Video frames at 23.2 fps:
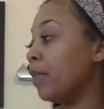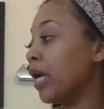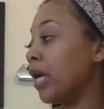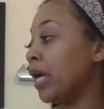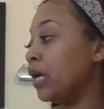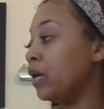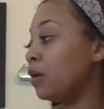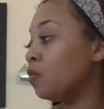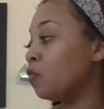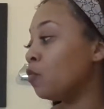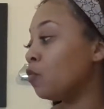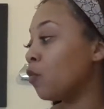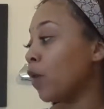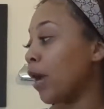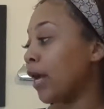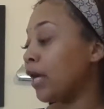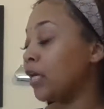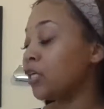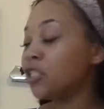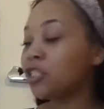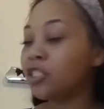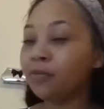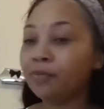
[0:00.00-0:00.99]
It
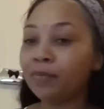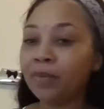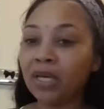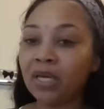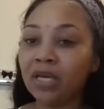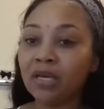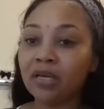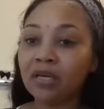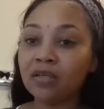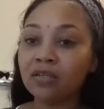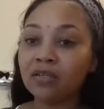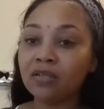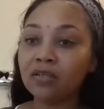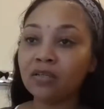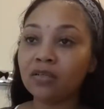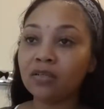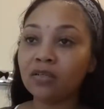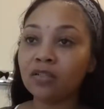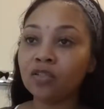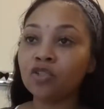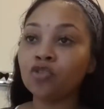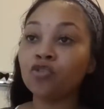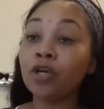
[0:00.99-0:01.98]
ranged me,
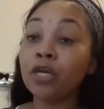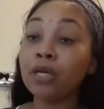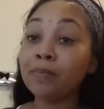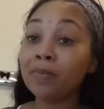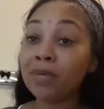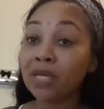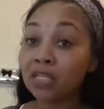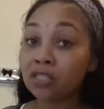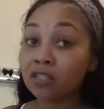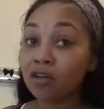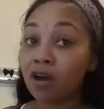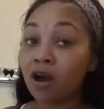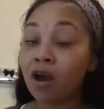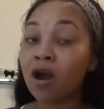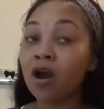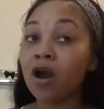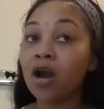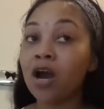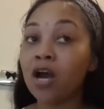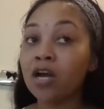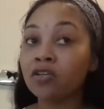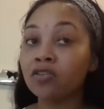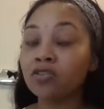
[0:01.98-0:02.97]
treatments
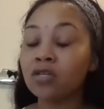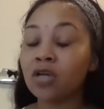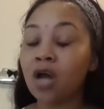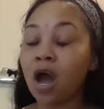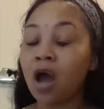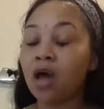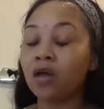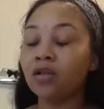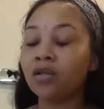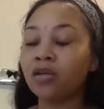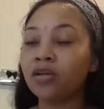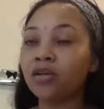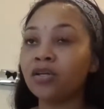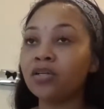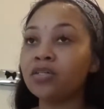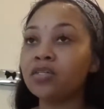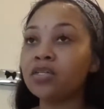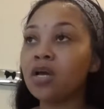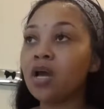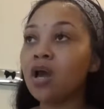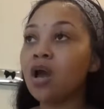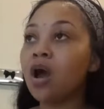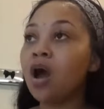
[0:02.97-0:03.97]
are
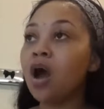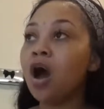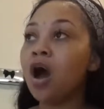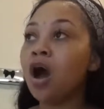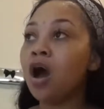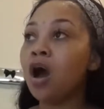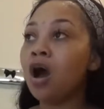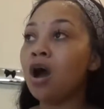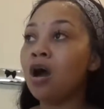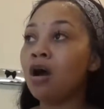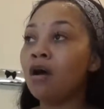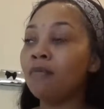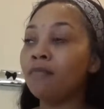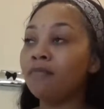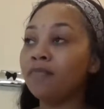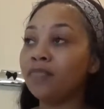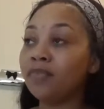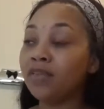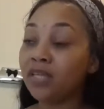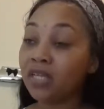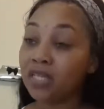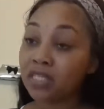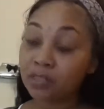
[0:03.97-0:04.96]

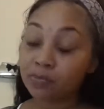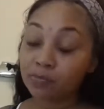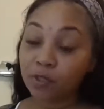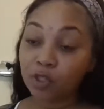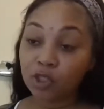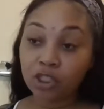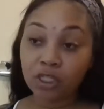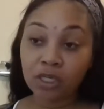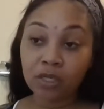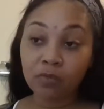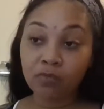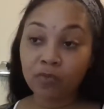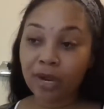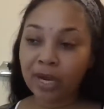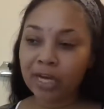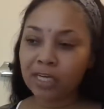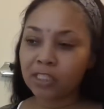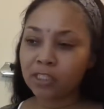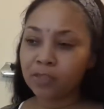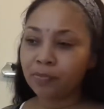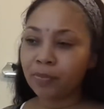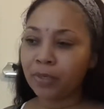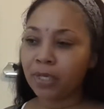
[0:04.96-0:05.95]
$100. This machine
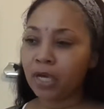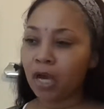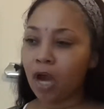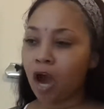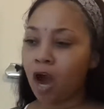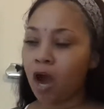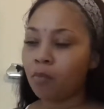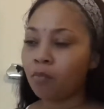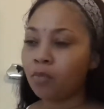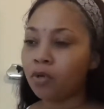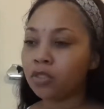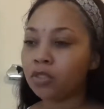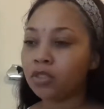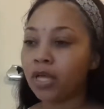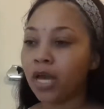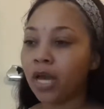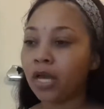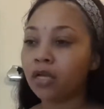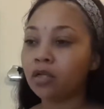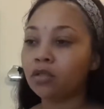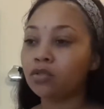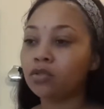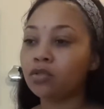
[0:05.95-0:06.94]
ranged me almost
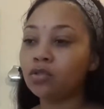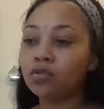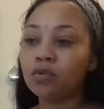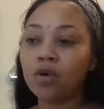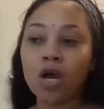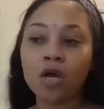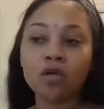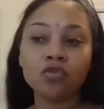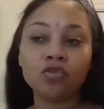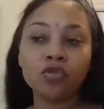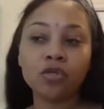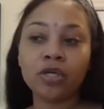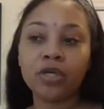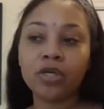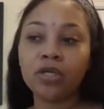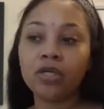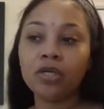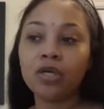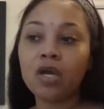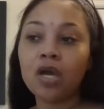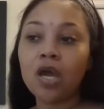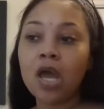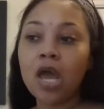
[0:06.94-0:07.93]
like
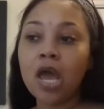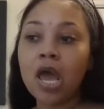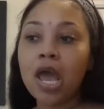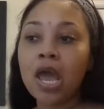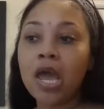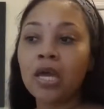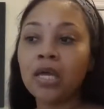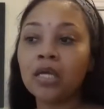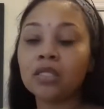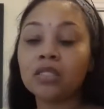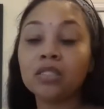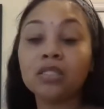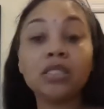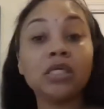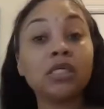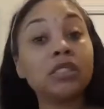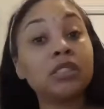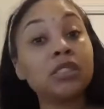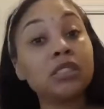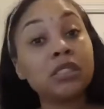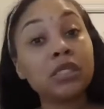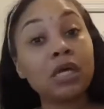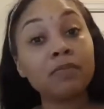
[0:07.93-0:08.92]
$260
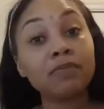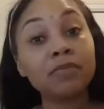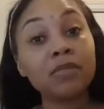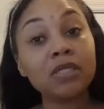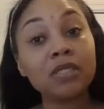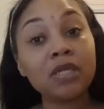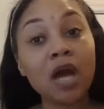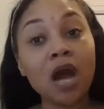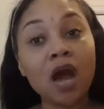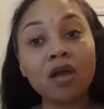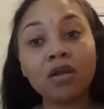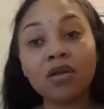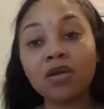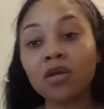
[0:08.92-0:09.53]
something.